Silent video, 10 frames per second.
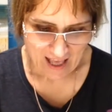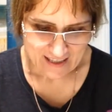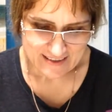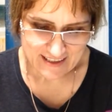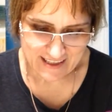
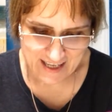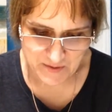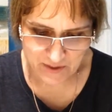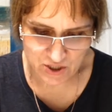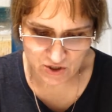The great
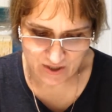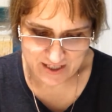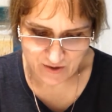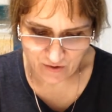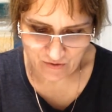
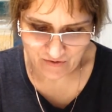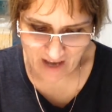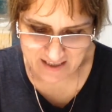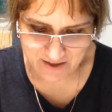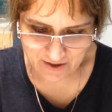majority of
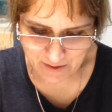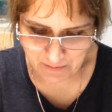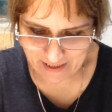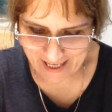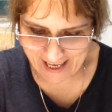vascular
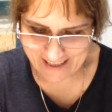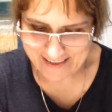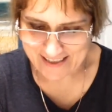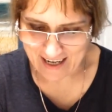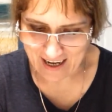
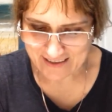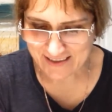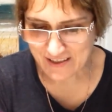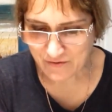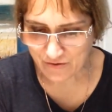plants, other
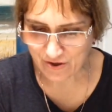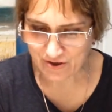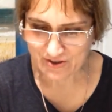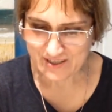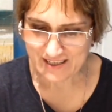than
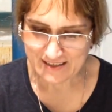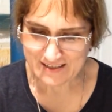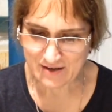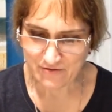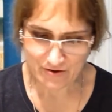ferns and
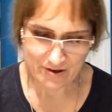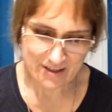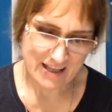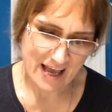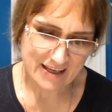their
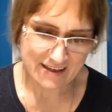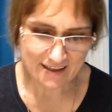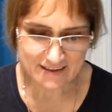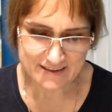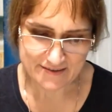fern-like
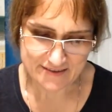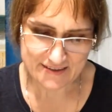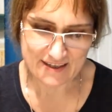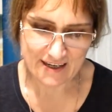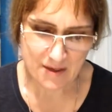relatives,
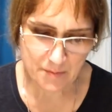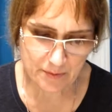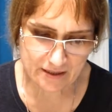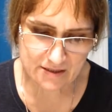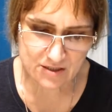
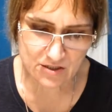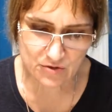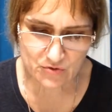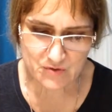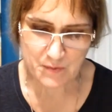
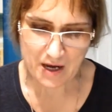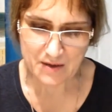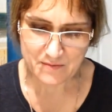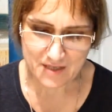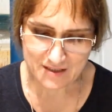reproduce by
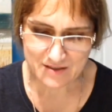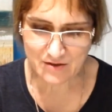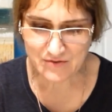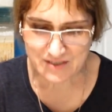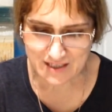means
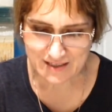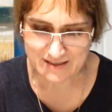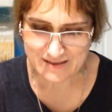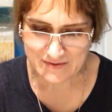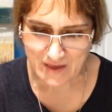of seeds.